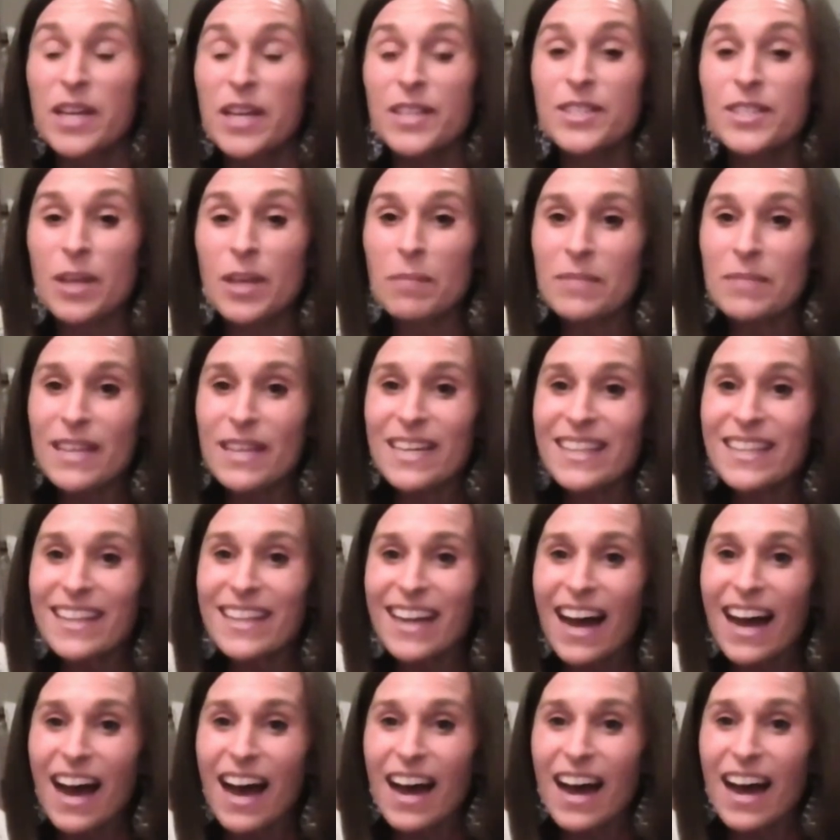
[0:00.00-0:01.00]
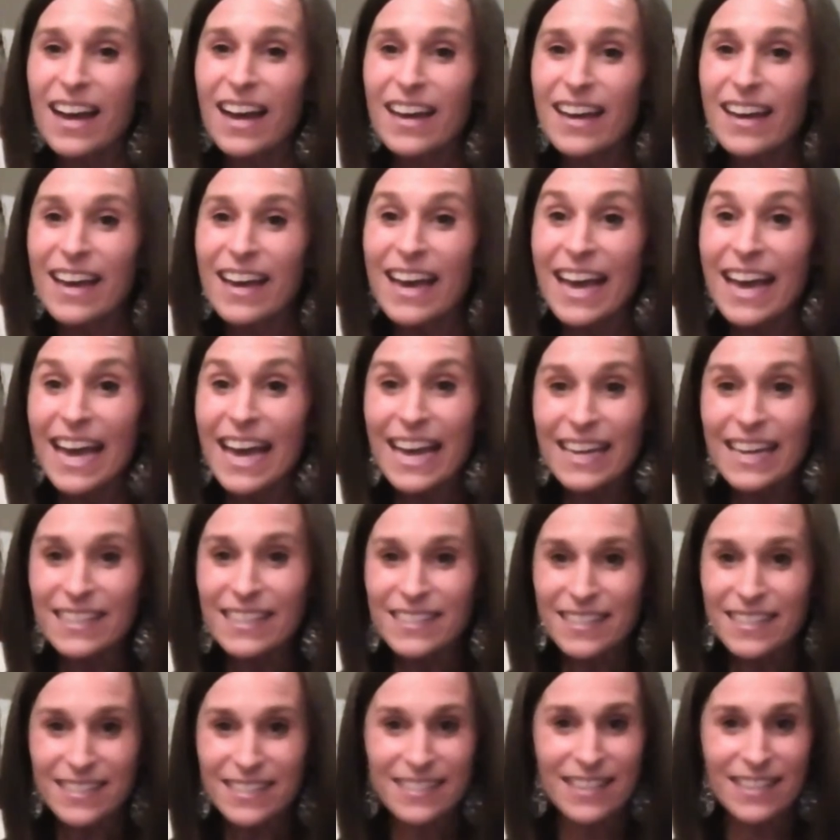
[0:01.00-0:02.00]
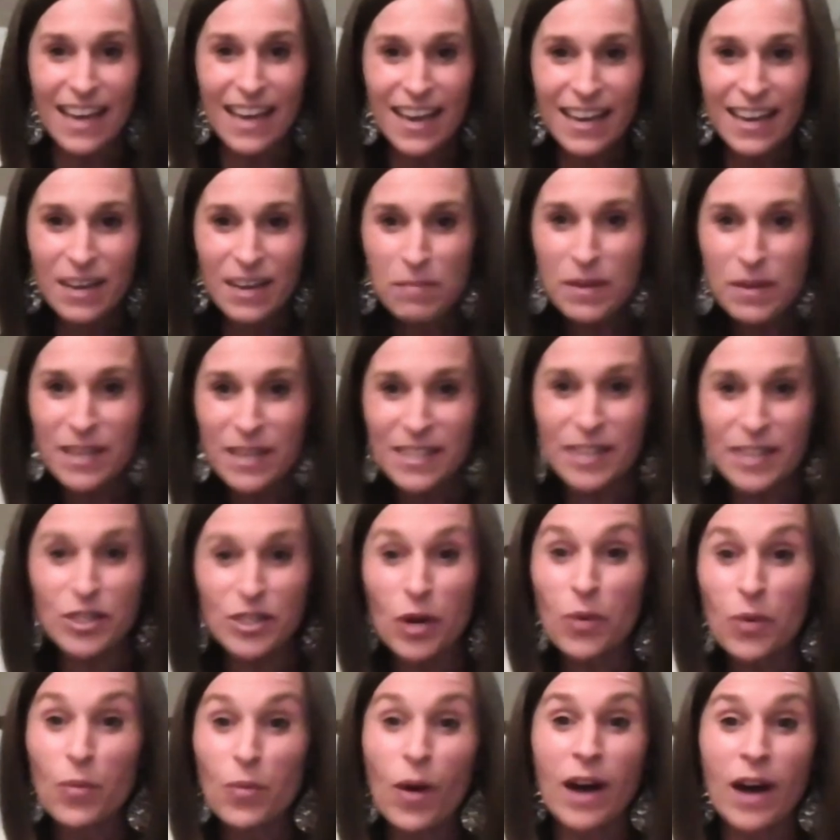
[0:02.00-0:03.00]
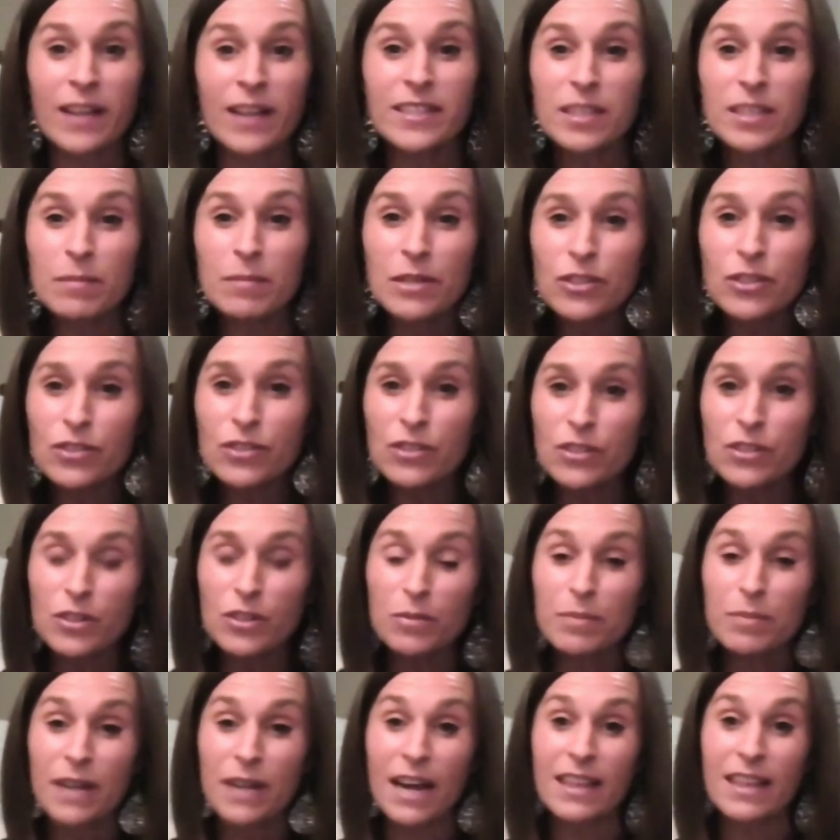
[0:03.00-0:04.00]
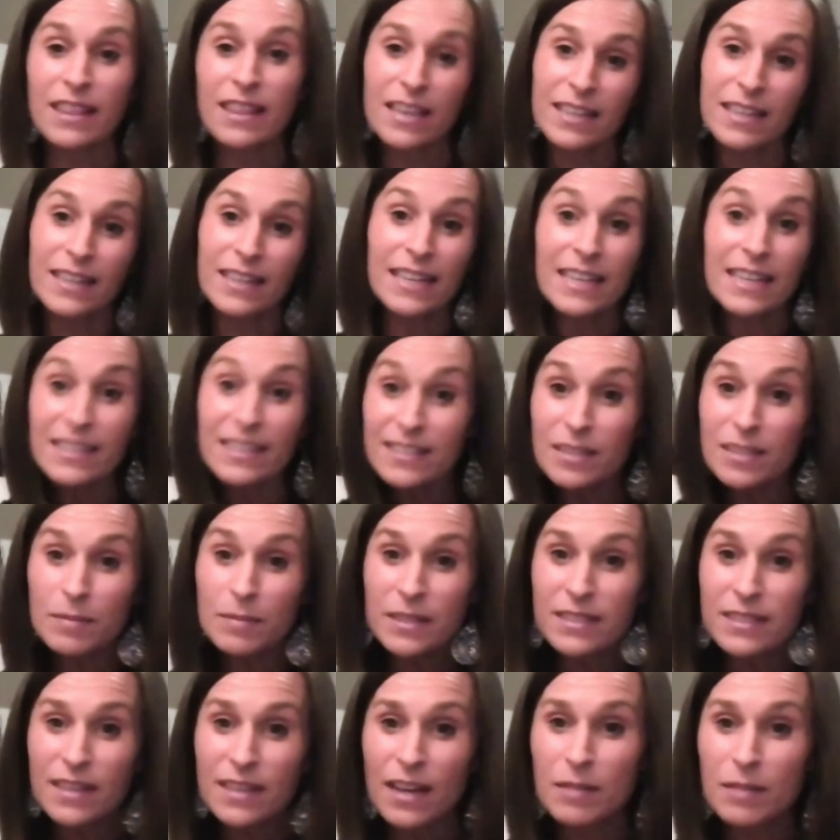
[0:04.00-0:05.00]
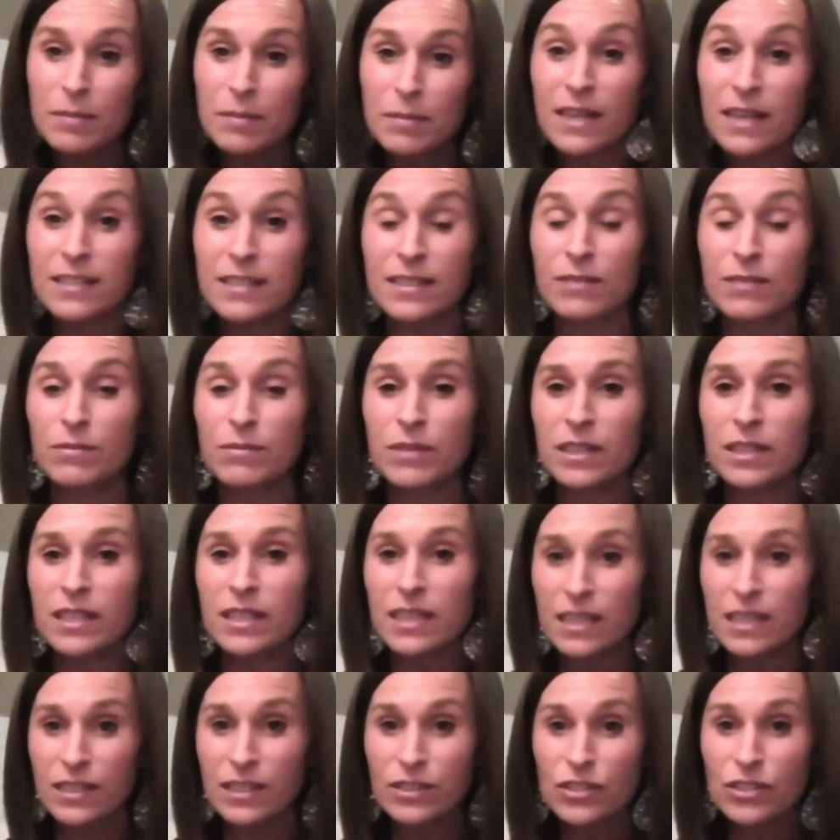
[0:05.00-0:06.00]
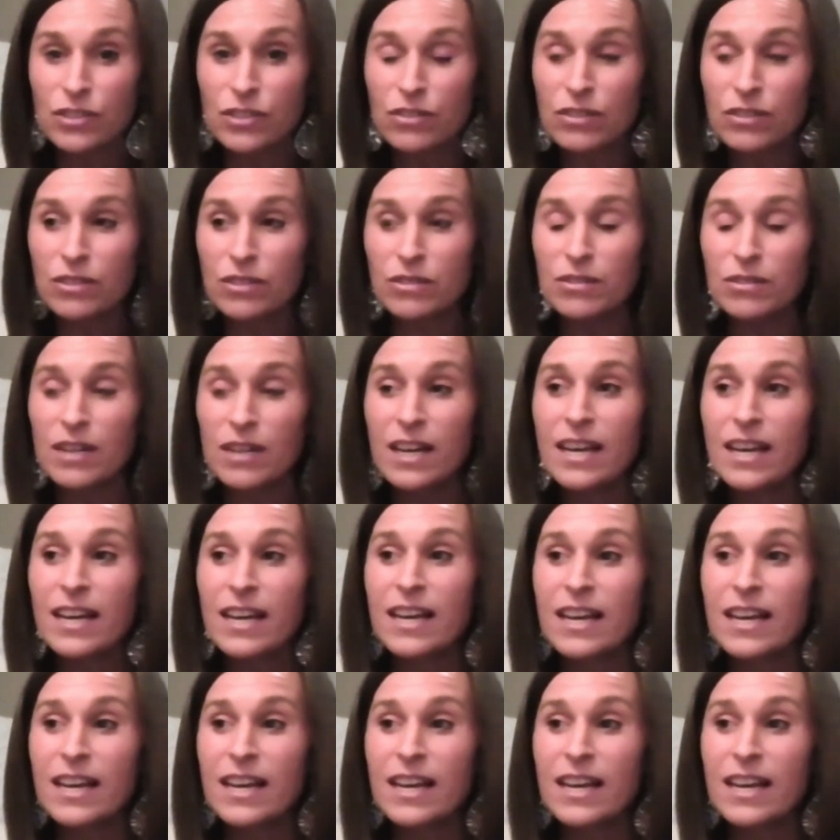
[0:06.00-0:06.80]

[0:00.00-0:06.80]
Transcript: something that I hate to say because I don't want it to be true, but I think needs to be said because it really is true,